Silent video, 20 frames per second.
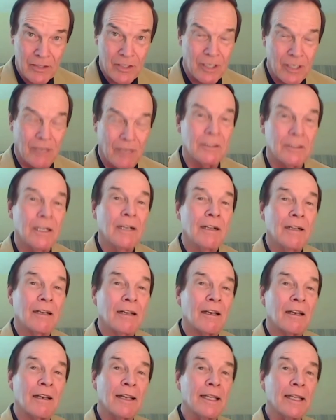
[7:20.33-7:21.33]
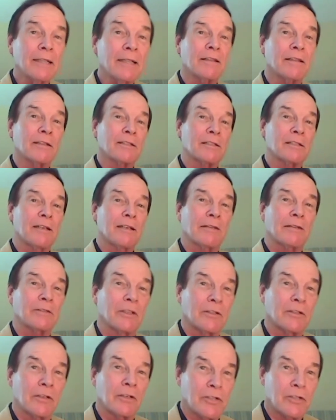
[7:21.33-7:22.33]
So length is not
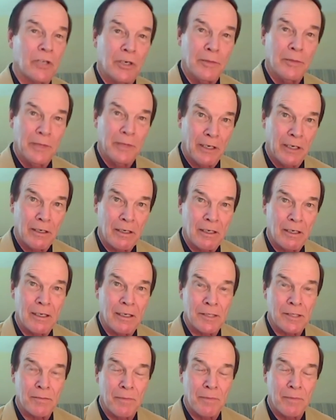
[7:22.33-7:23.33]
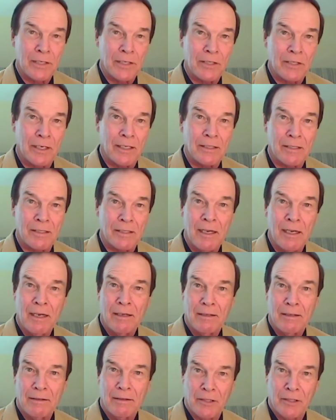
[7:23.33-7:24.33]
the determinant as much as
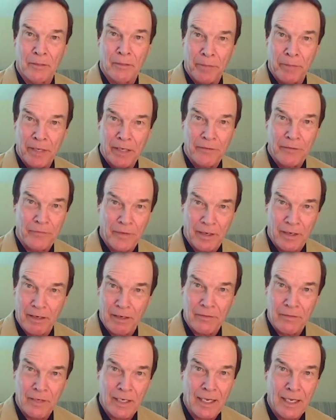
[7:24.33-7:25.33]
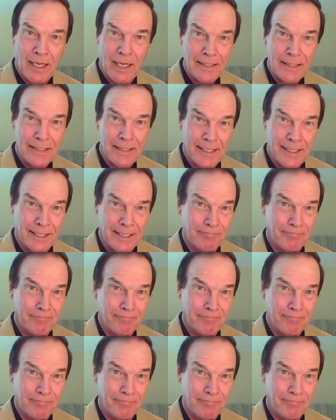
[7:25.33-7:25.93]
the benefit of the content.